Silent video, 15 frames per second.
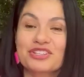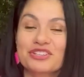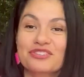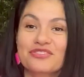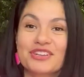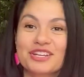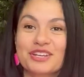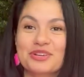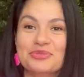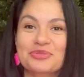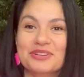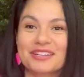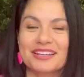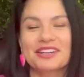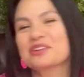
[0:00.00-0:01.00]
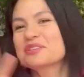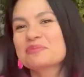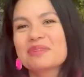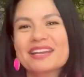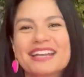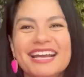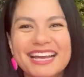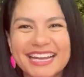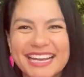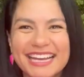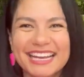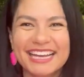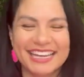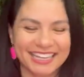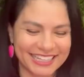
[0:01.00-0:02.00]
the video. We're done. I'm just playing.
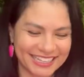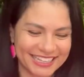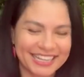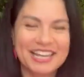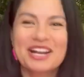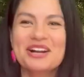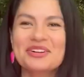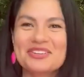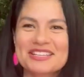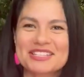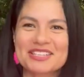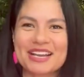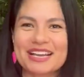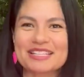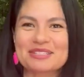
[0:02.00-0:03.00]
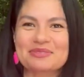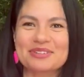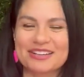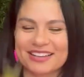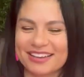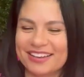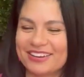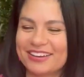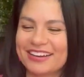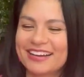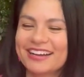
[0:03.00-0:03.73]
We still got some more to go.